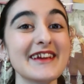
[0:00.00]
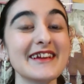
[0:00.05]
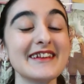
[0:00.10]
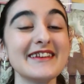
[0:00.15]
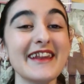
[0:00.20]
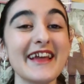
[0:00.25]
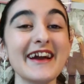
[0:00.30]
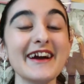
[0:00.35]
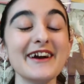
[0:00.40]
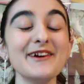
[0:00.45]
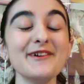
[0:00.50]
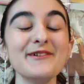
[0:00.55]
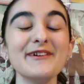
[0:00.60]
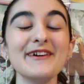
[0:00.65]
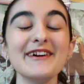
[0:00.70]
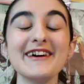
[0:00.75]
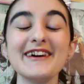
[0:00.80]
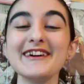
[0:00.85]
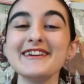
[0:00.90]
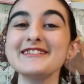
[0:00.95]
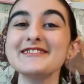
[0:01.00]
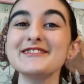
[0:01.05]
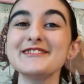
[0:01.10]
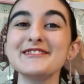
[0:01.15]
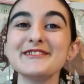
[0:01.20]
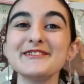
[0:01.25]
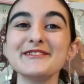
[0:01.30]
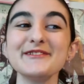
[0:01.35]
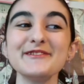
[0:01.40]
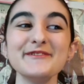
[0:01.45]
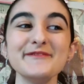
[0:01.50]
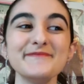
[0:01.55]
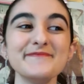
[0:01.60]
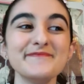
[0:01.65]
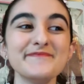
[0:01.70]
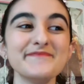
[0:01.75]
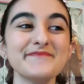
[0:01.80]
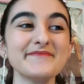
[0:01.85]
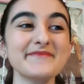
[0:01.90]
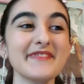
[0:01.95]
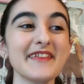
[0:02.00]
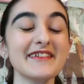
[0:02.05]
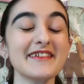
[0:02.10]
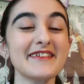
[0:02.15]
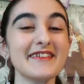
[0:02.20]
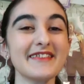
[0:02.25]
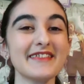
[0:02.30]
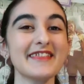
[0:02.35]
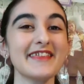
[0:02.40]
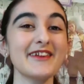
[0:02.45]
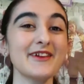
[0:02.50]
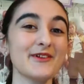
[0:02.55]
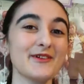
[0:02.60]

And now on to the